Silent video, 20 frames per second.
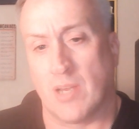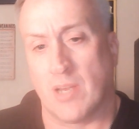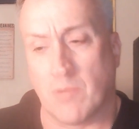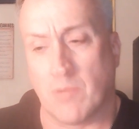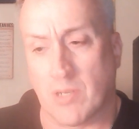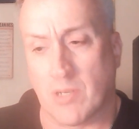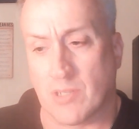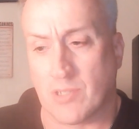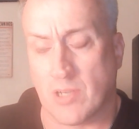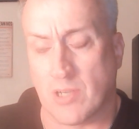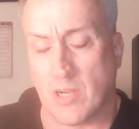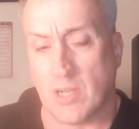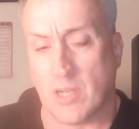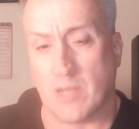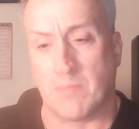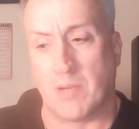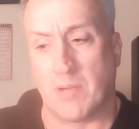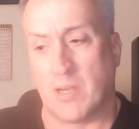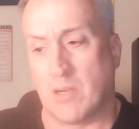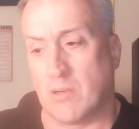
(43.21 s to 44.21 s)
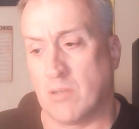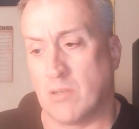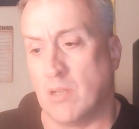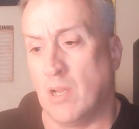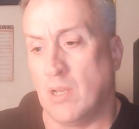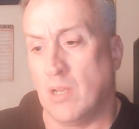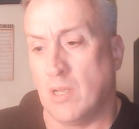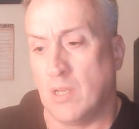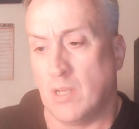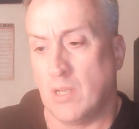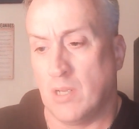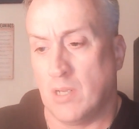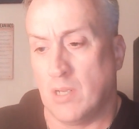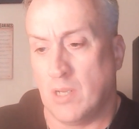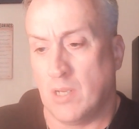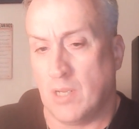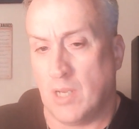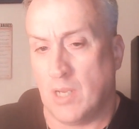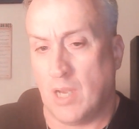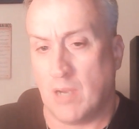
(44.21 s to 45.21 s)
I want to talk about
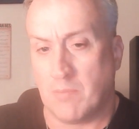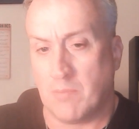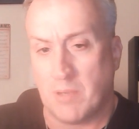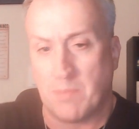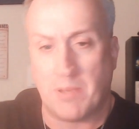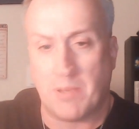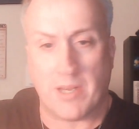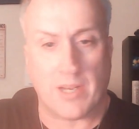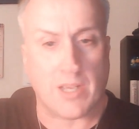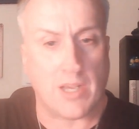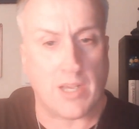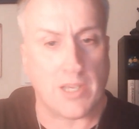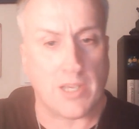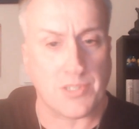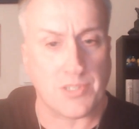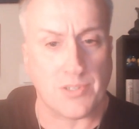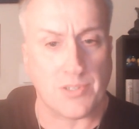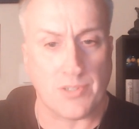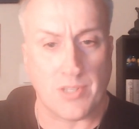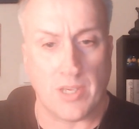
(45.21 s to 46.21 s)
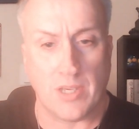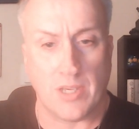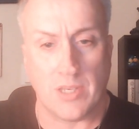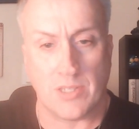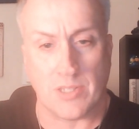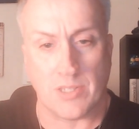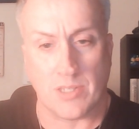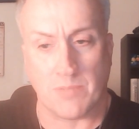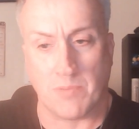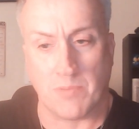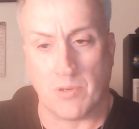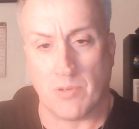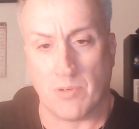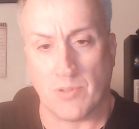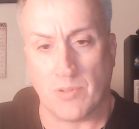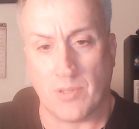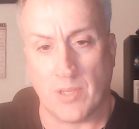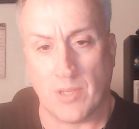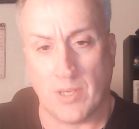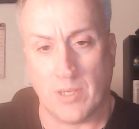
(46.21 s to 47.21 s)
how my Pentecostal days as
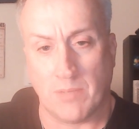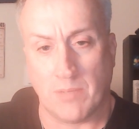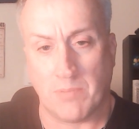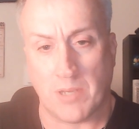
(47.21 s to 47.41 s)
both a